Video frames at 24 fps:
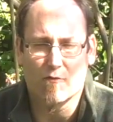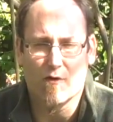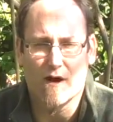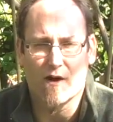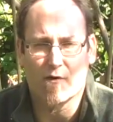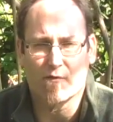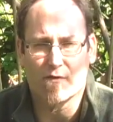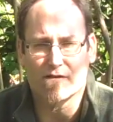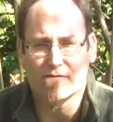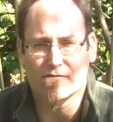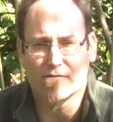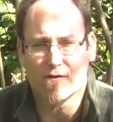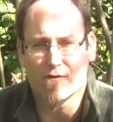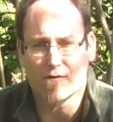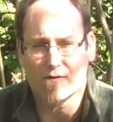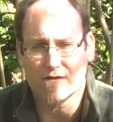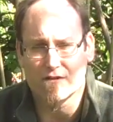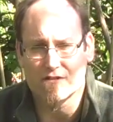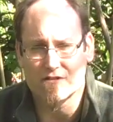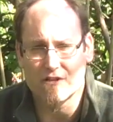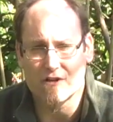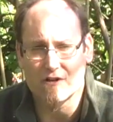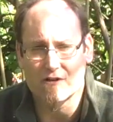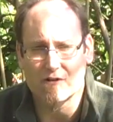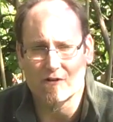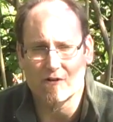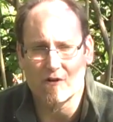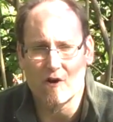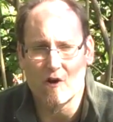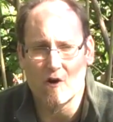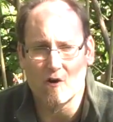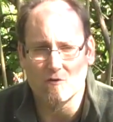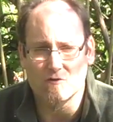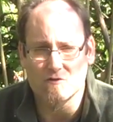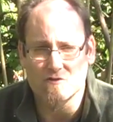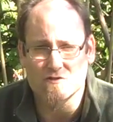while we focus on our
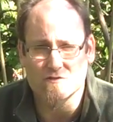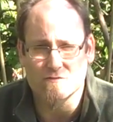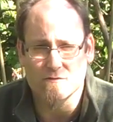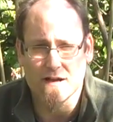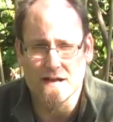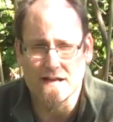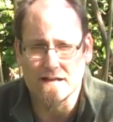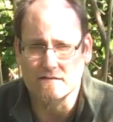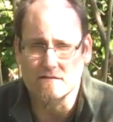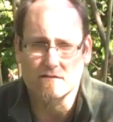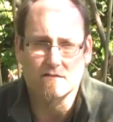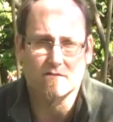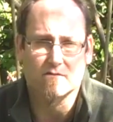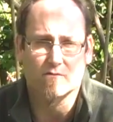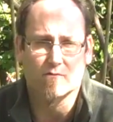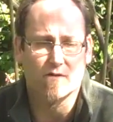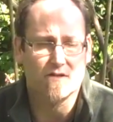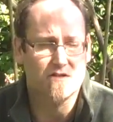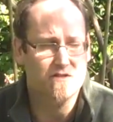own strengths,